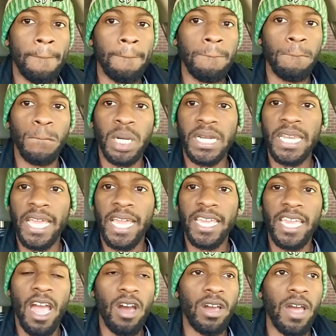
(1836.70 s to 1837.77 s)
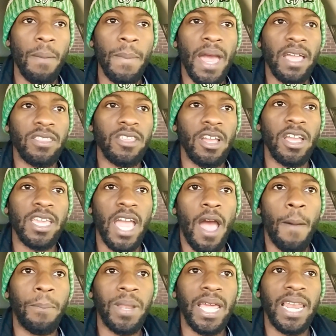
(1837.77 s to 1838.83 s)
But then y'all come out there and y'all
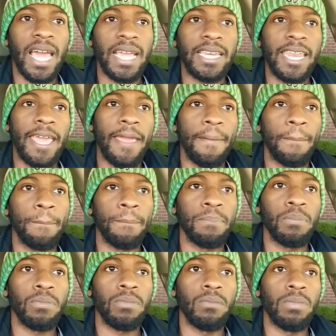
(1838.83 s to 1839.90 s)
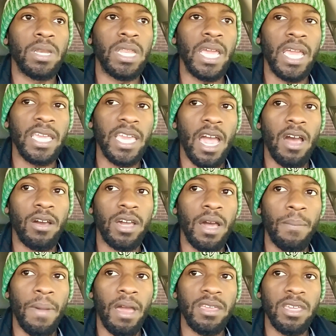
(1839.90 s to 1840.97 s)
play like that. But then y'all
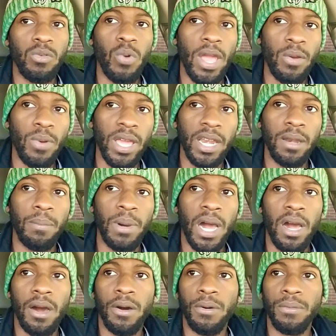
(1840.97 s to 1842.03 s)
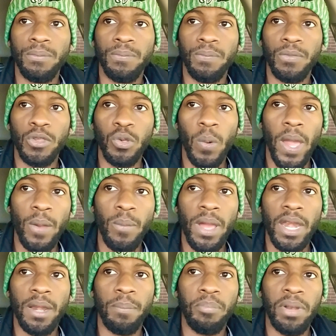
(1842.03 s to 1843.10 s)
come out, you ain't ready to ball. You ain't
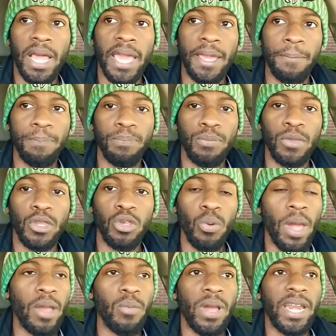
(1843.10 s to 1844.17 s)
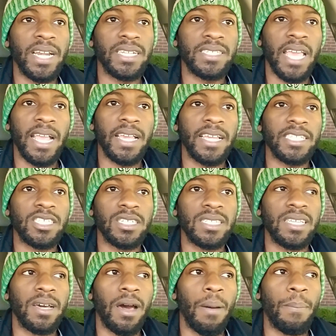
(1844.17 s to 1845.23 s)
ready to play. You ain't ready to take it to
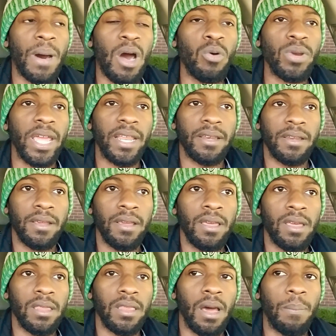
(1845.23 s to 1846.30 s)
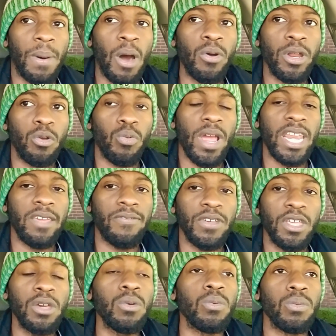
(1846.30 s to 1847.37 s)
the opponent. The opponent ready for
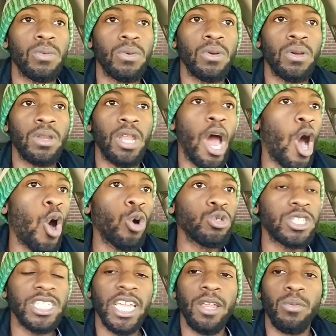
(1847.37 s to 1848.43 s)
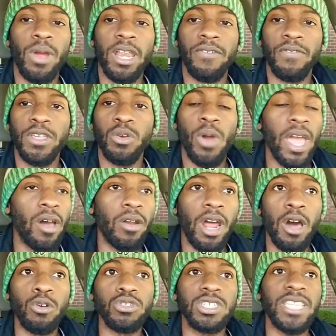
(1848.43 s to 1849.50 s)
you. The whole city ready for you. Hell, the
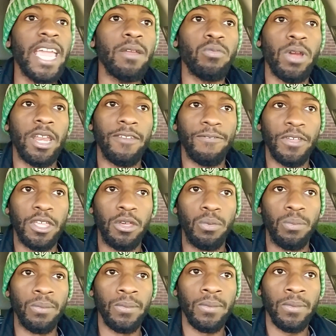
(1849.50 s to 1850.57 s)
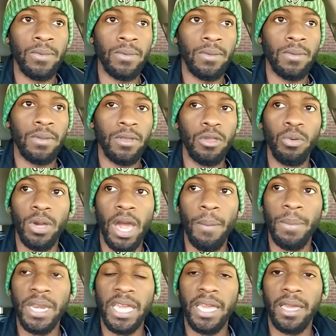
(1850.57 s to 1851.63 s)
whole state ready for you. You
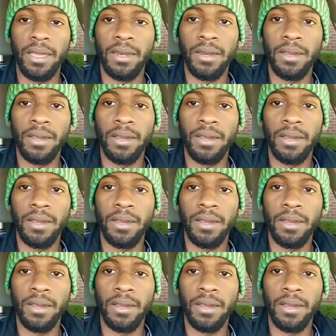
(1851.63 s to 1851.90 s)
coming in.